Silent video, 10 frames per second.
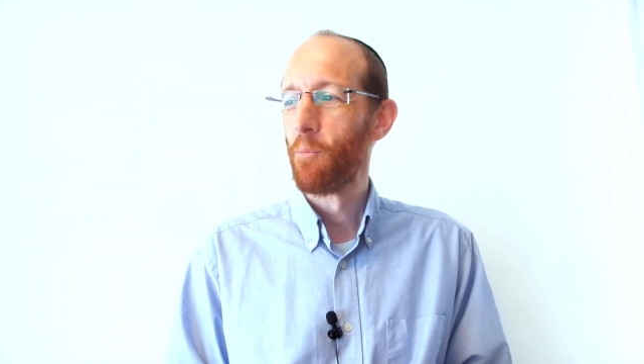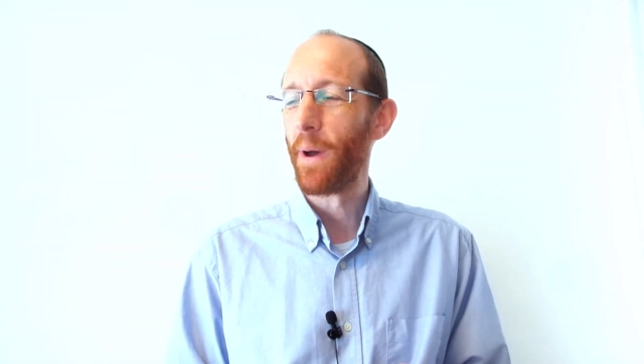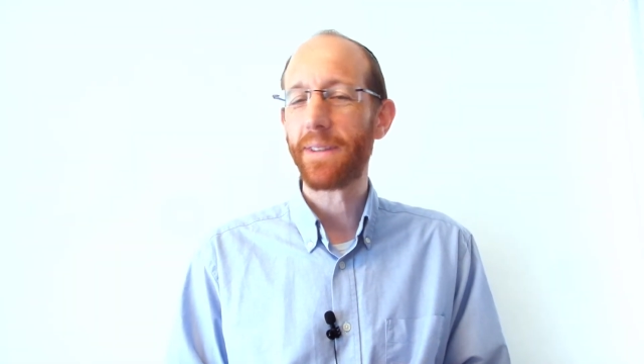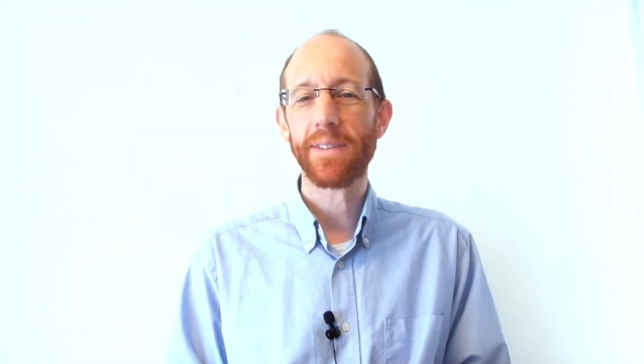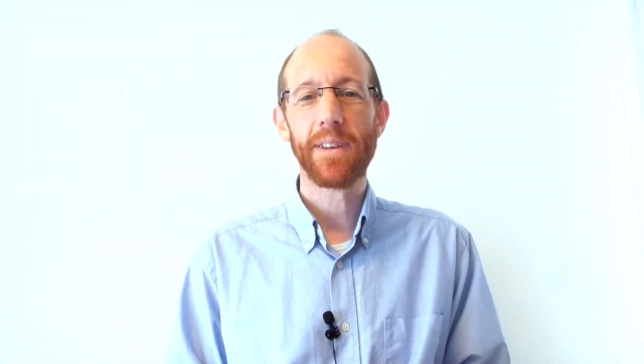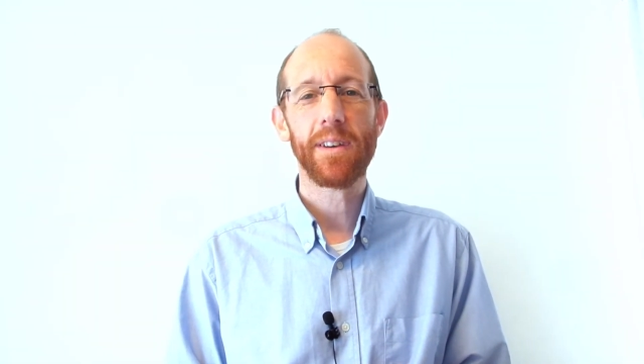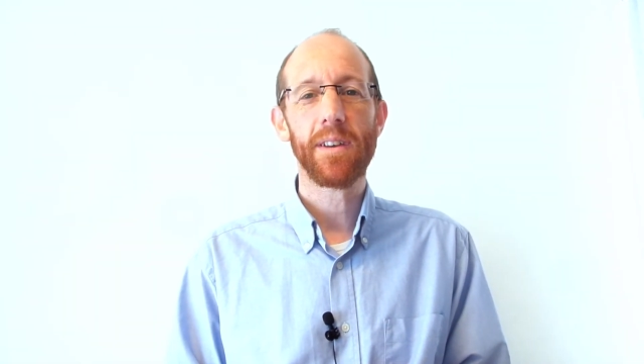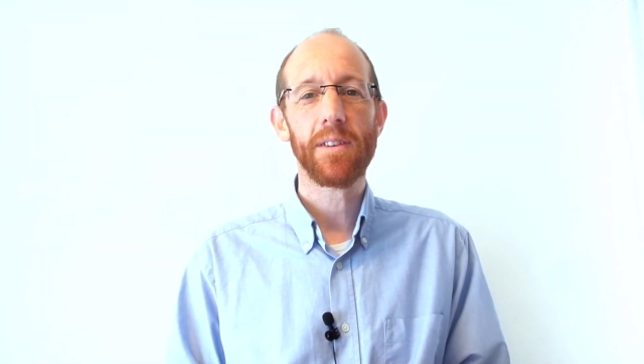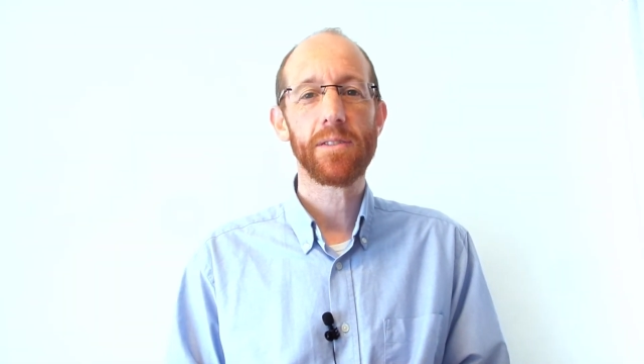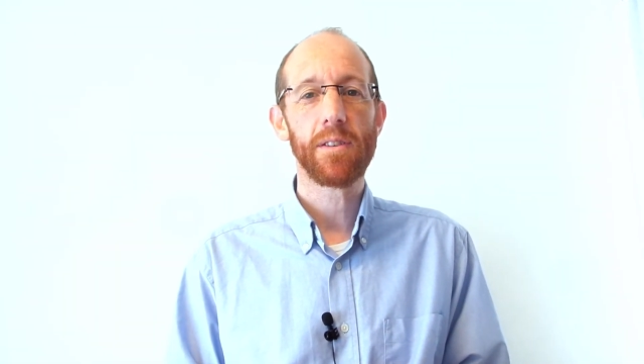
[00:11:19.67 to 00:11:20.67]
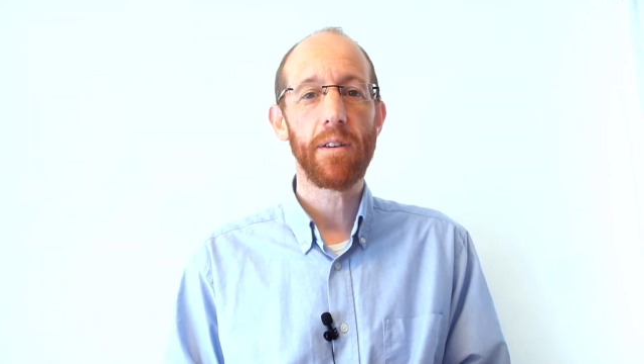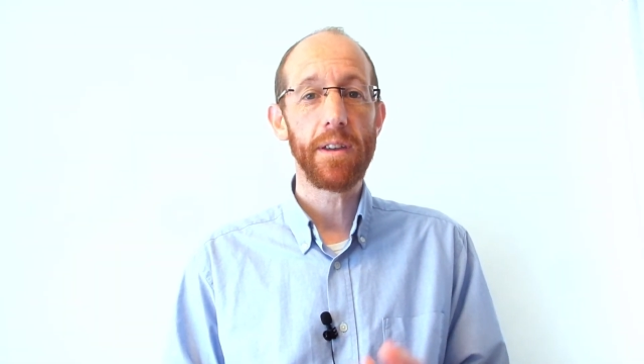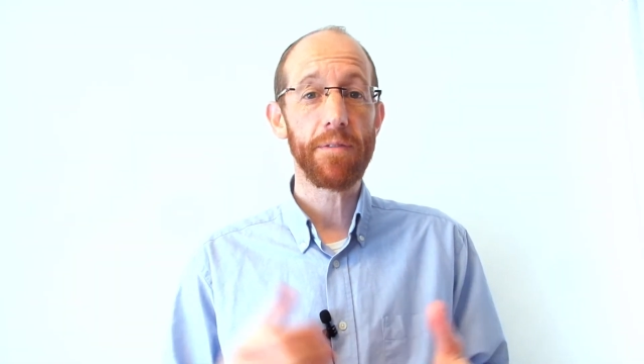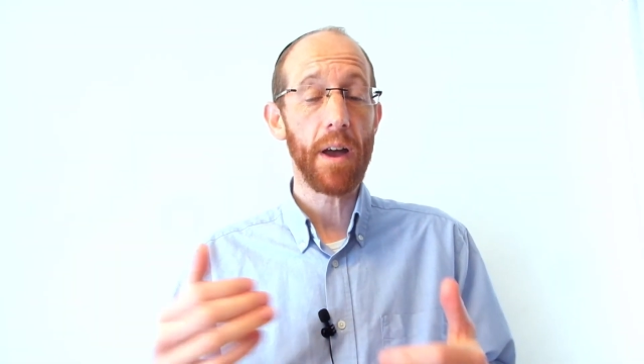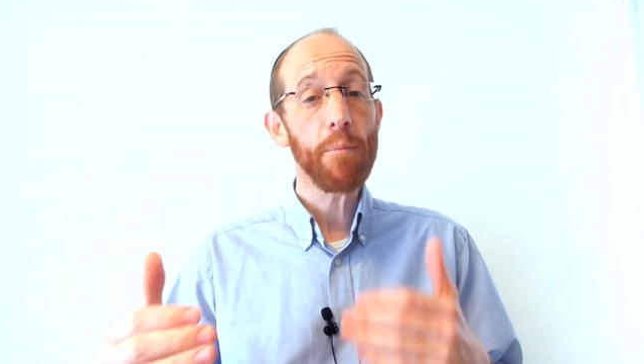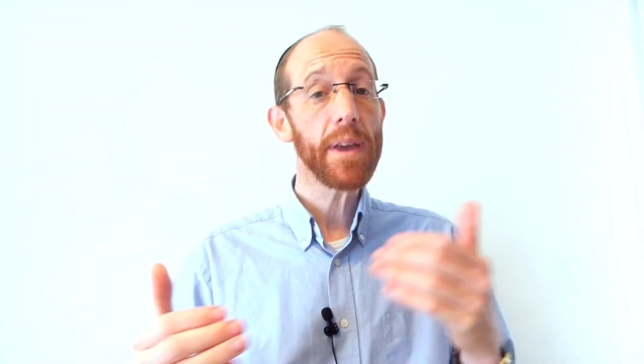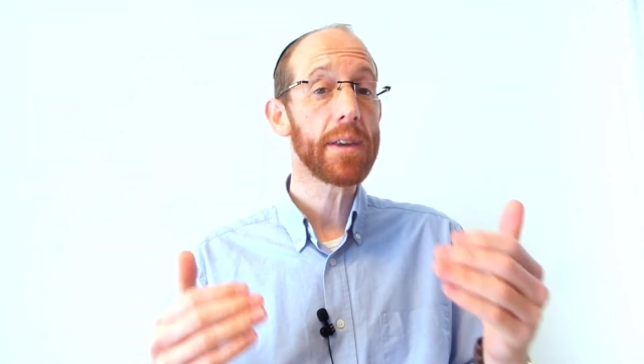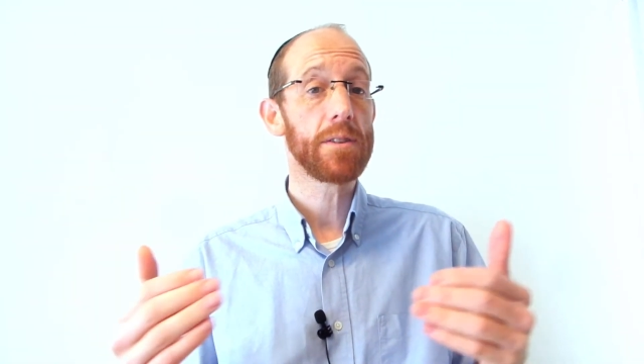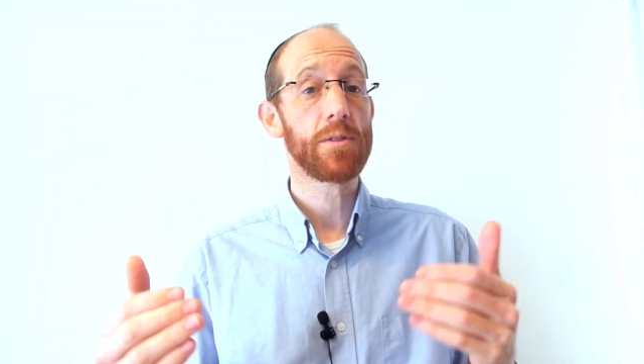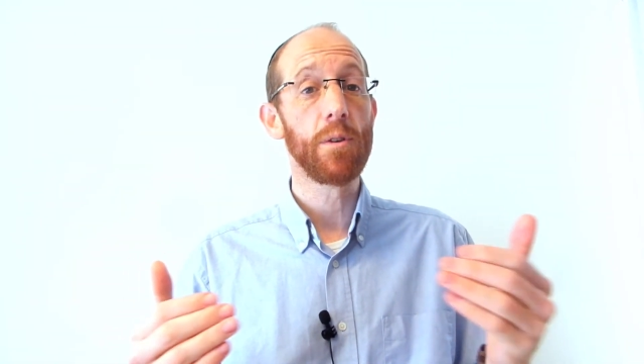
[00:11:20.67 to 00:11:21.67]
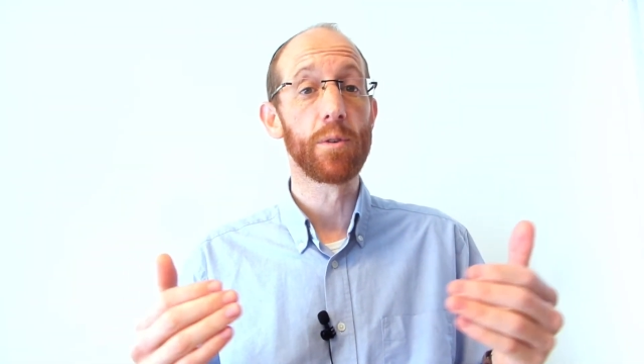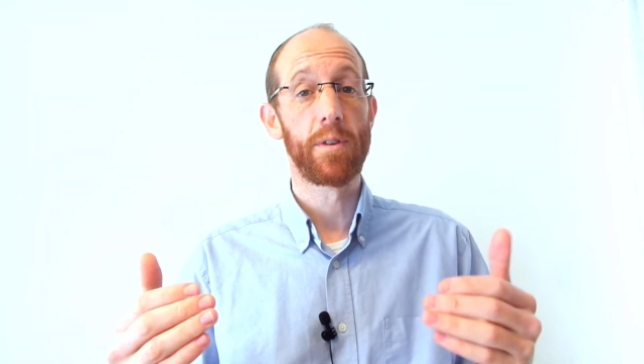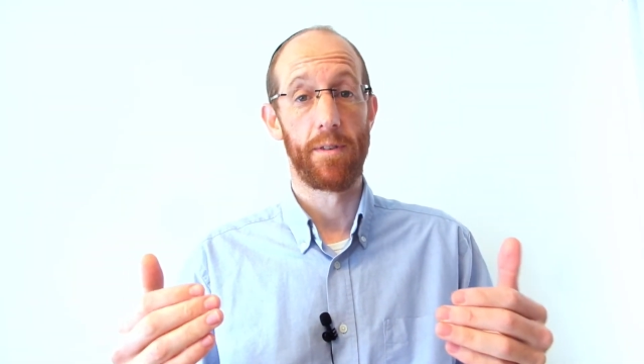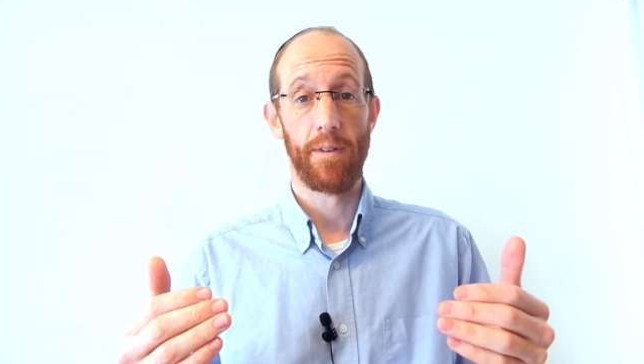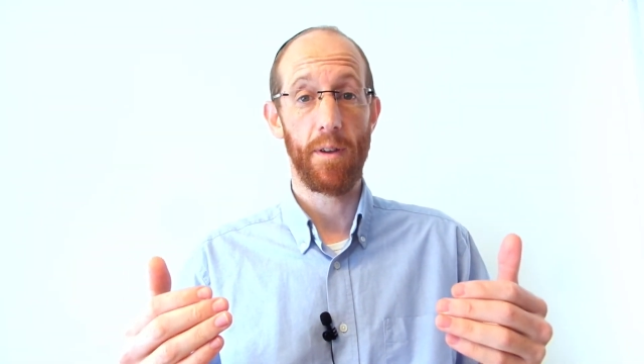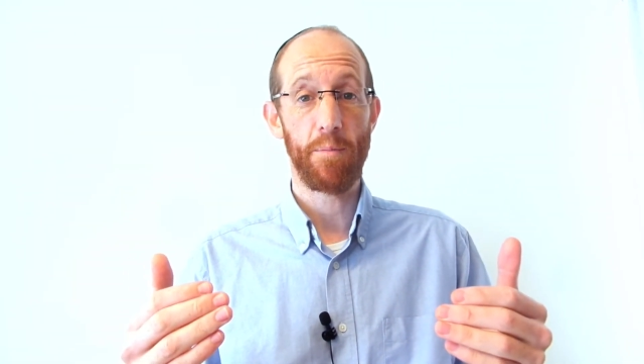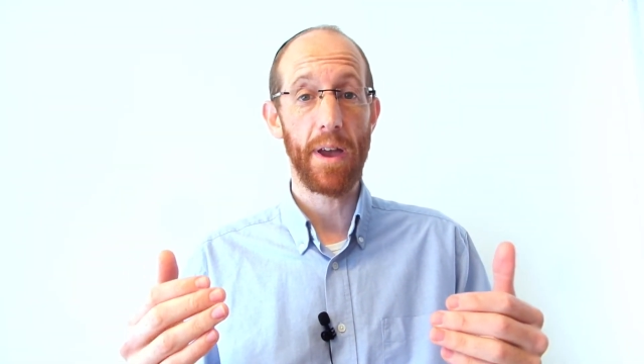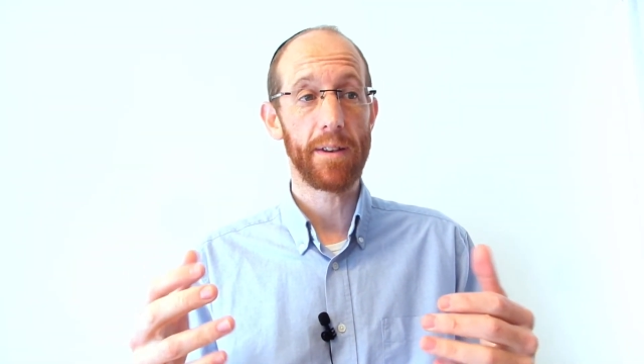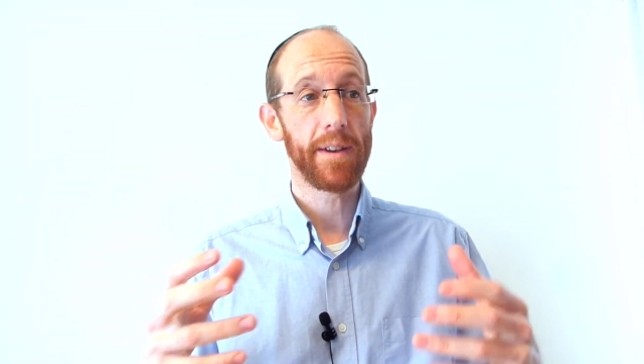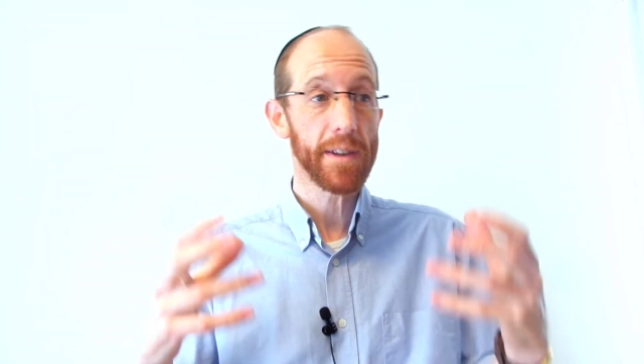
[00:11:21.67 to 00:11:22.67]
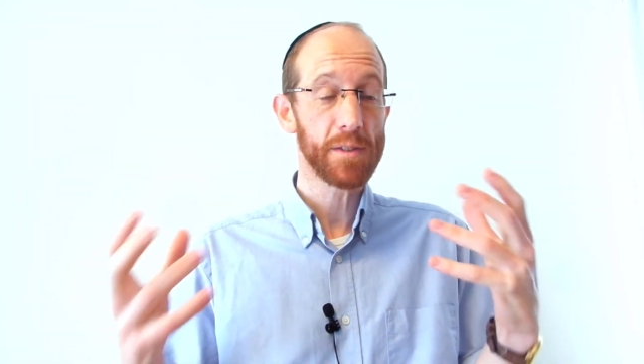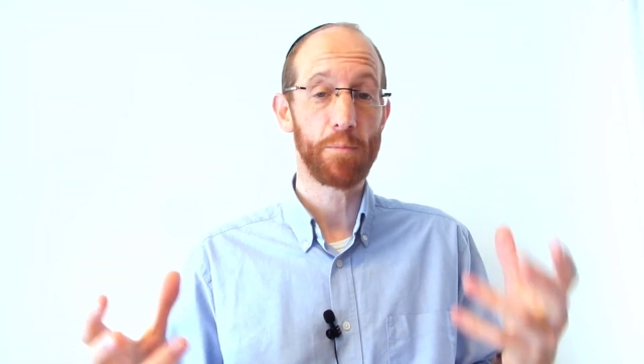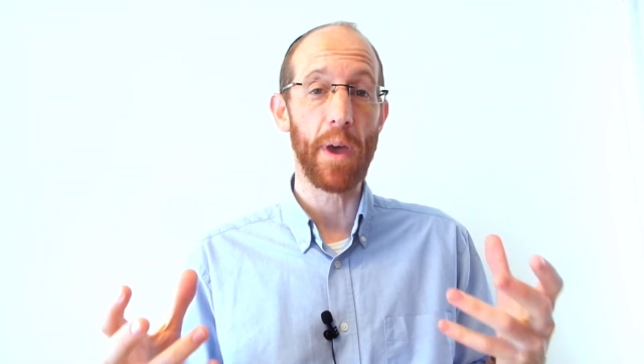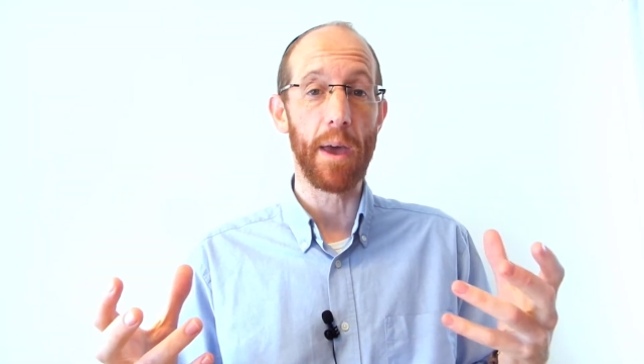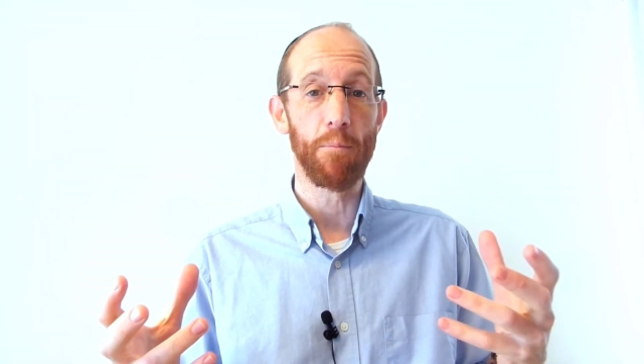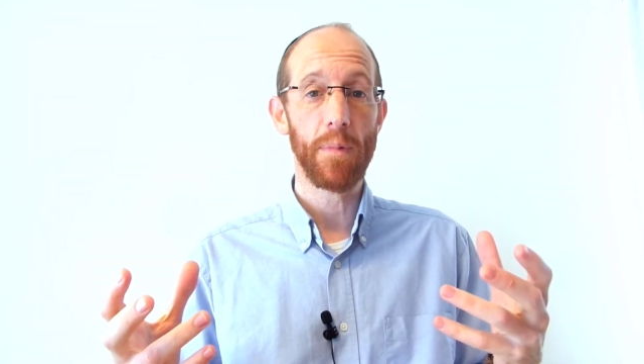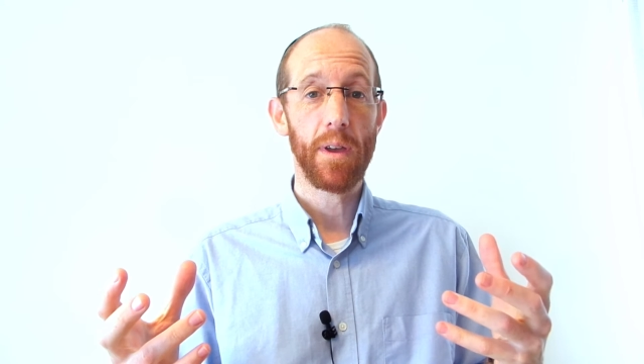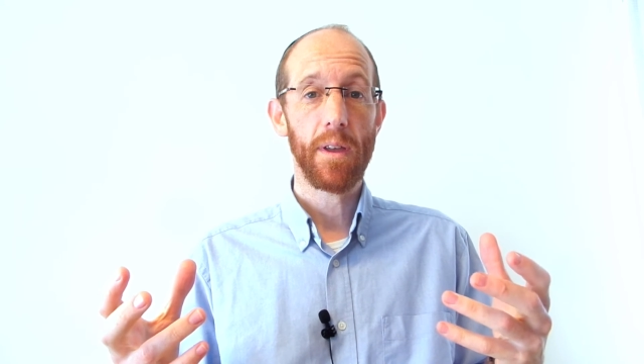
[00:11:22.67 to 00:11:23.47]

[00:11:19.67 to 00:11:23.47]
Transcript: But so if I make a joke about link spam,